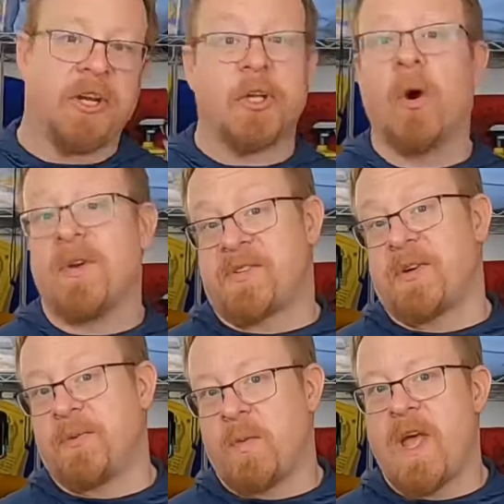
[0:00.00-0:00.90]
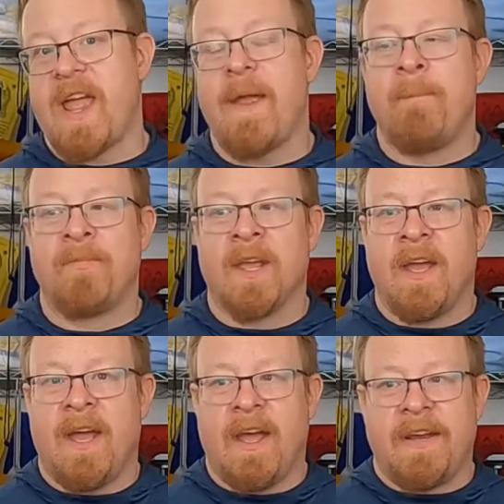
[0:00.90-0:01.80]
go a certain way.
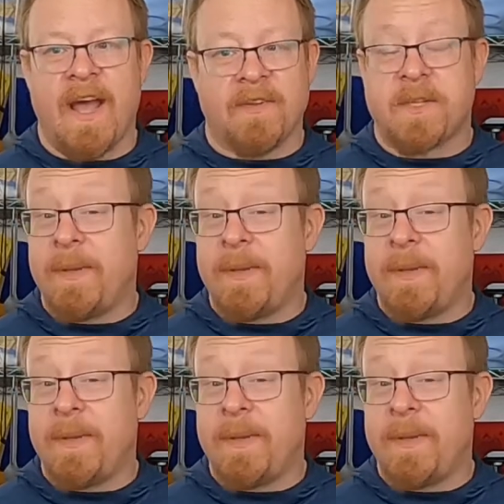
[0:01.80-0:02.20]
Now, to be